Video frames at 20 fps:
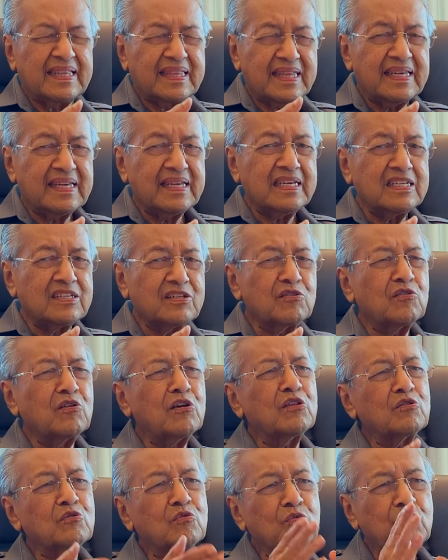The thing is
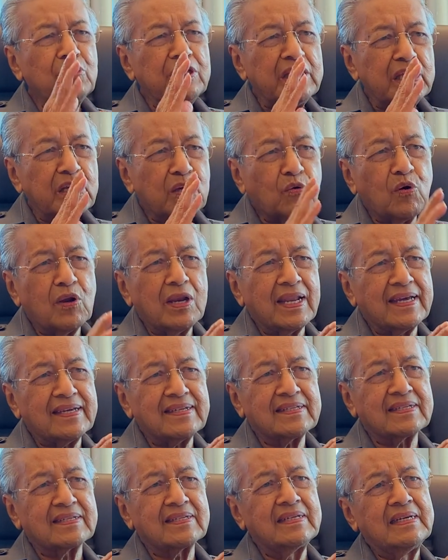not to
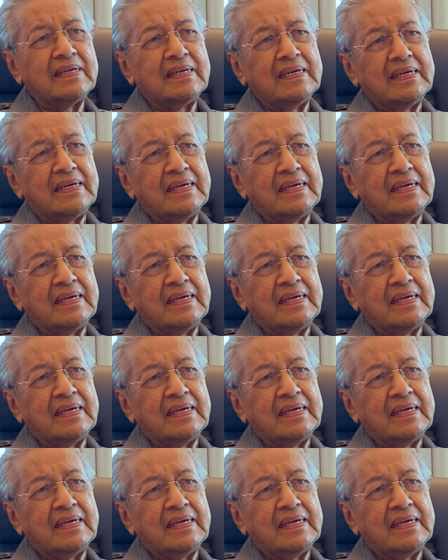equalize